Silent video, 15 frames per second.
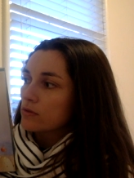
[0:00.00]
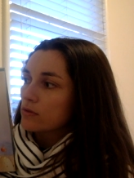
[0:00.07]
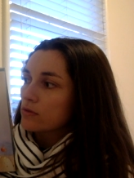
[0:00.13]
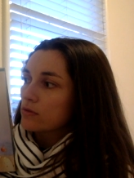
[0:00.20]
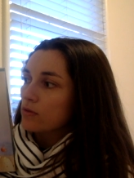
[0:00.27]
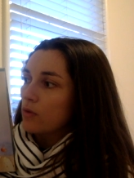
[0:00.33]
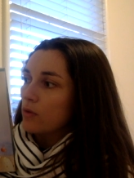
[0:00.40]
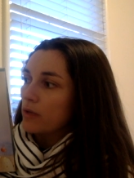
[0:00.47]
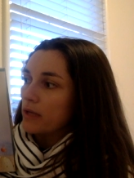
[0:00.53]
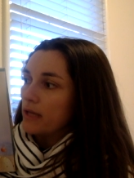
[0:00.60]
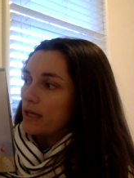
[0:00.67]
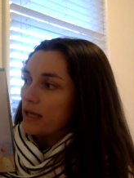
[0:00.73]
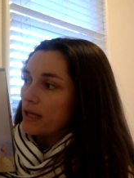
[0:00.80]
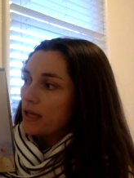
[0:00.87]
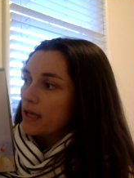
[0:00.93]

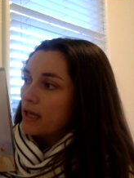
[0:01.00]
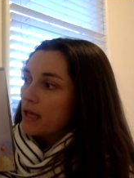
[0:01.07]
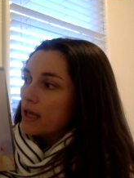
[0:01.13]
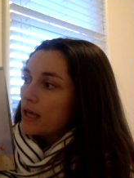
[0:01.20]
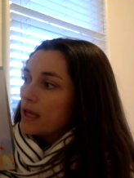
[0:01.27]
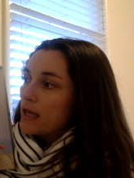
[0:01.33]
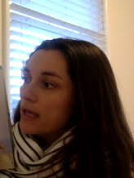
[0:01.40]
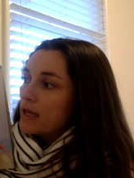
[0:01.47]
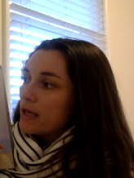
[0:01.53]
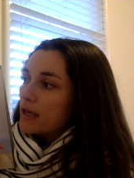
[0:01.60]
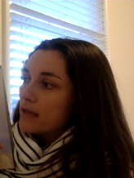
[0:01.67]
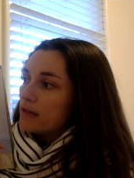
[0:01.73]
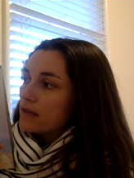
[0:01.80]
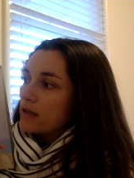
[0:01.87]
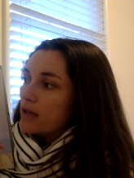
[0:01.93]
sulky
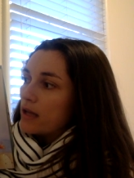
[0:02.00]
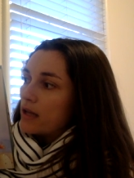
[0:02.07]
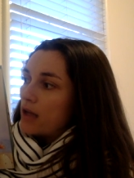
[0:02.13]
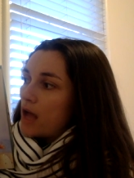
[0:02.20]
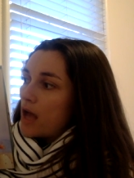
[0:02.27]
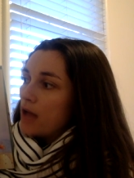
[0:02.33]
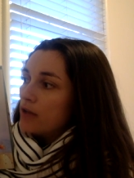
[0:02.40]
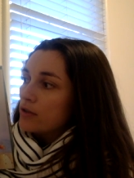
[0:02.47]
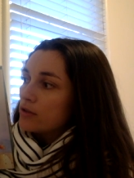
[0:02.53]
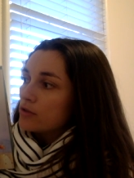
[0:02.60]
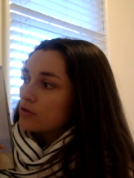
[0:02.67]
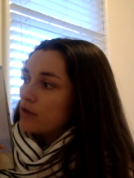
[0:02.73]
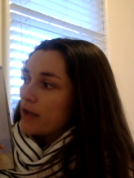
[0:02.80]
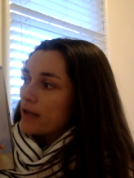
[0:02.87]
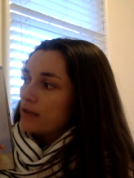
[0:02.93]
is an
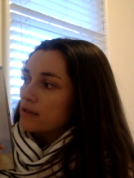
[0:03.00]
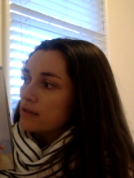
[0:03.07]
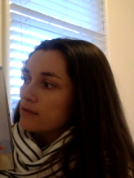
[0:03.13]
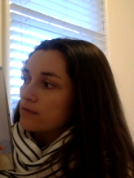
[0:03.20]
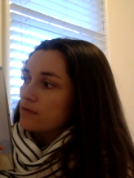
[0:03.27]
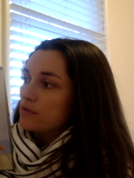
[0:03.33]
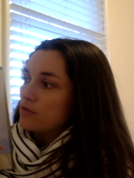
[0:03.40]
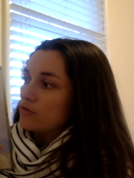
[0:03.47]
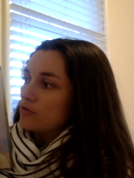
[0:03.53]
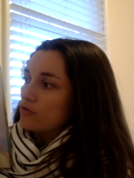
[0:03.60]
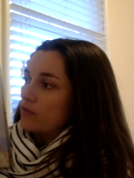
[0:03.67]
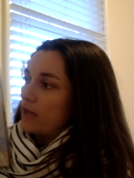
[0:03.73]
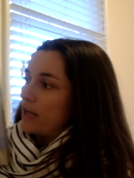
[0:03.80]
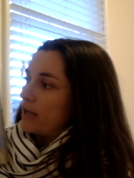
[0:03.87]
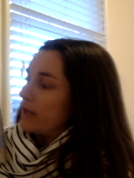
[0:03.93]
unattractive
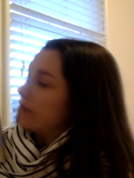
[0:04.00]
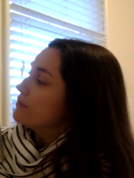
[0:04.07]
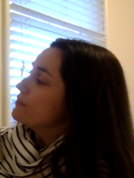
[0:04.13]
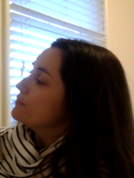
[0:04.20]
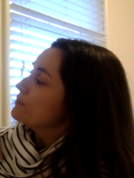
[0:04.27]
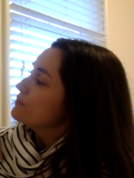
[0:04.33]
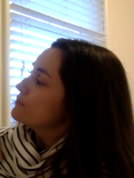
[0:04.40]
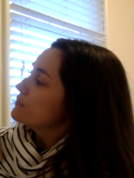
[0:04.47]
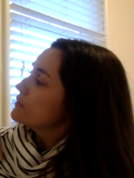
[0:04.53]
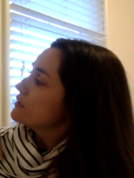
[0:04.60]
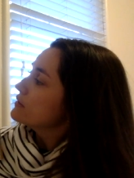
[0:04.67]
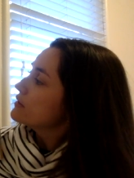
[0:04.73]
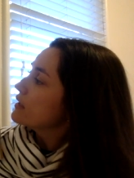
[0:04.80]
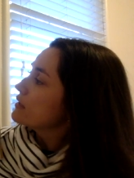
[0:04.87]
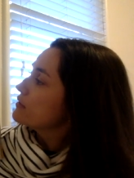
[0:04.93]
trait,
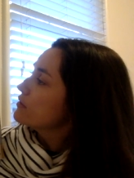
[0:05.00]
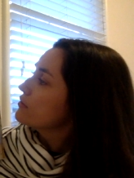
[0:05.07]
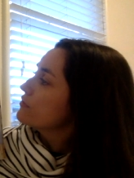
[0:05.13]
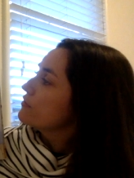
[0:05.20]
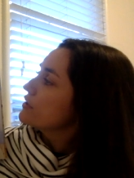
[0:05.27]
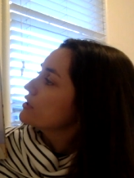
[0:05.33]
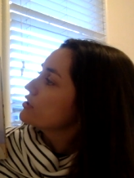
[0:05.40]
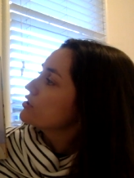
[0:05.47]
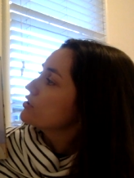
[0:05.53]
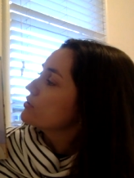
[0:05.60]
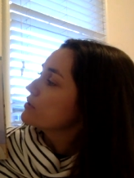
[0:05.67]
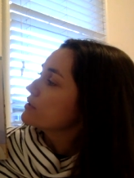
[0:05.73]
says the fish to